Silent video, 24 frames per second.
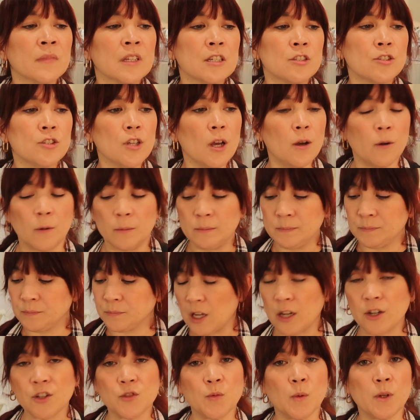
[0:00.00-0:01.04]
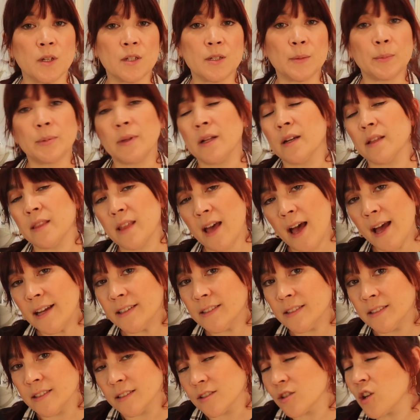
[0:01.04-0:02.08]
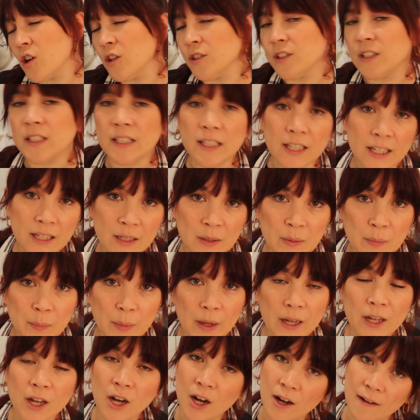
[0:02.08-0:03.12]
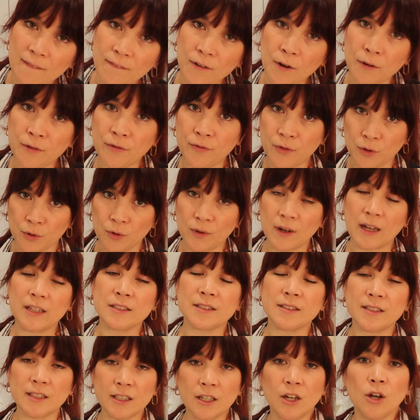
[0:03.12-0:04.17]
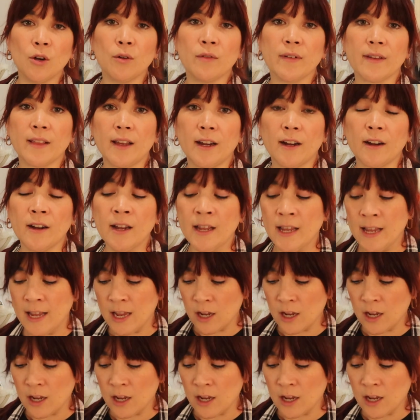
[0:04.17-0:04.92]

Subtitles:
So I just wanted to plug that. It's called Eat It by Hot for Food. I'll see you over there.